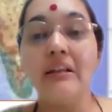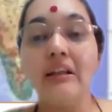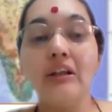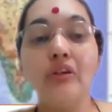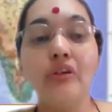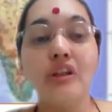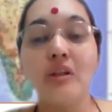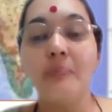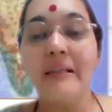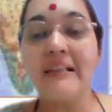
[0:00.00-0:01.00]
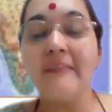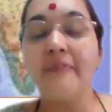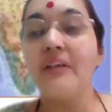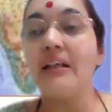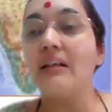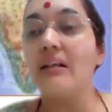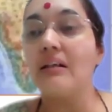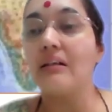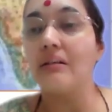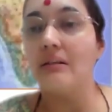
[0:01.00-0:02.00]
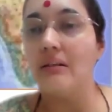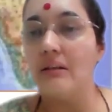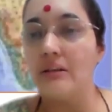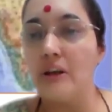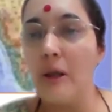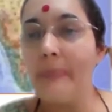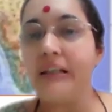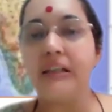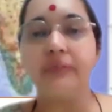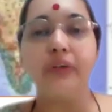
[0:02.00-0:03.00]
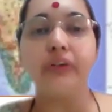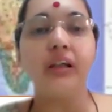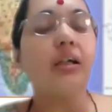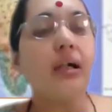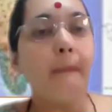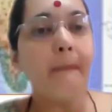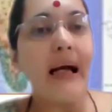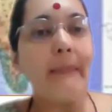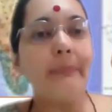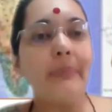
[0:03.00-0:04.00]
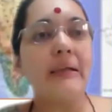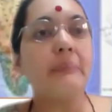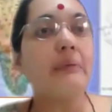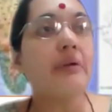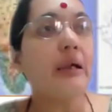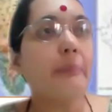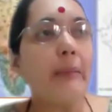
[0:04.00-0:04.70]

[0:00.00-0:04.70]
include specific topics for the map, like maybe a